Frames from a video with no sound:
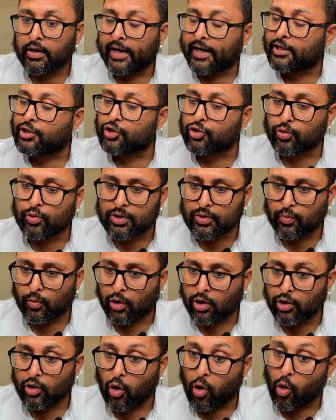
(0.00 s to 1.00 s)
It shows
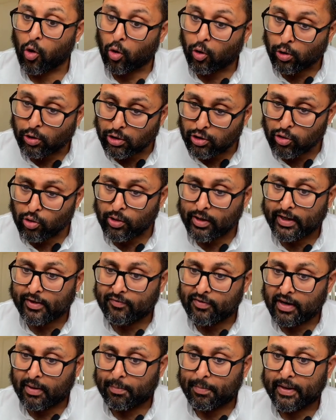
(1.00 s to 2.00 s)
what? Although
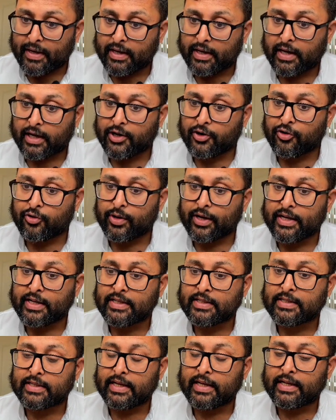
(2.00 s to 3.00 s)
developing
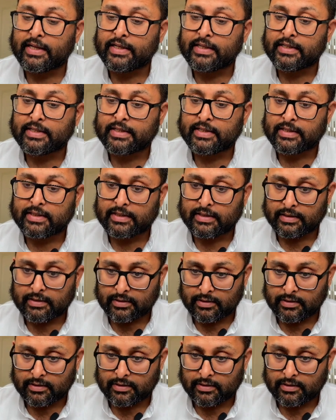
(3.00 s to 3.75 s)
countries is